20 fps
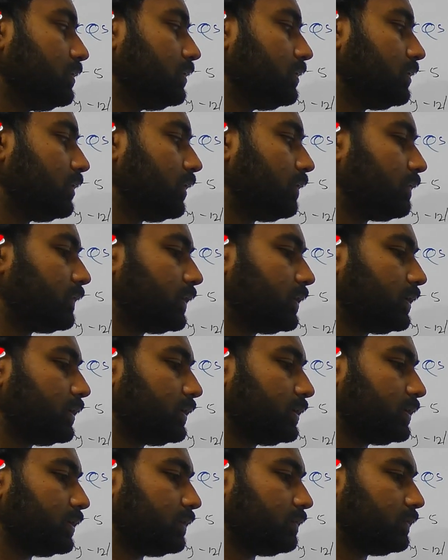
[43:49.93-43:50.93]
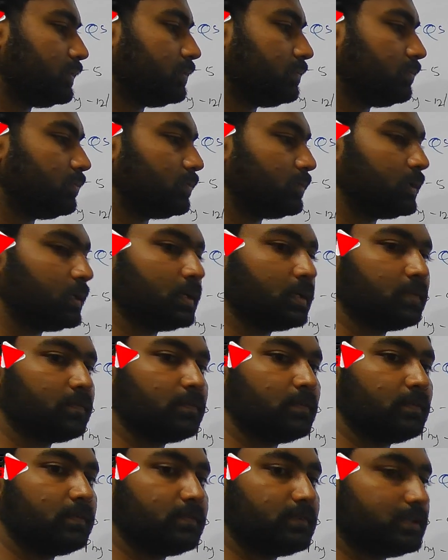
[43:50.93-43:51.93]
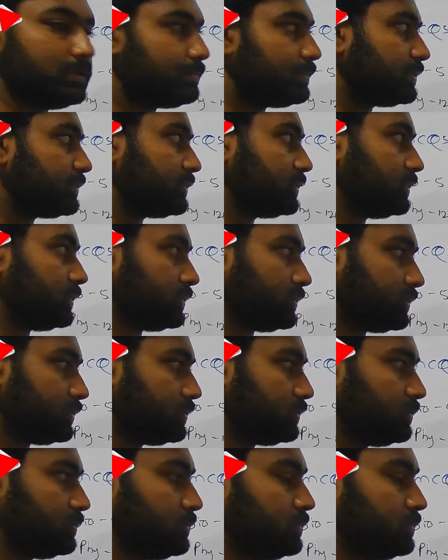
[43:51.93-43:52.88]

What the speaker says: after I cover more than 50%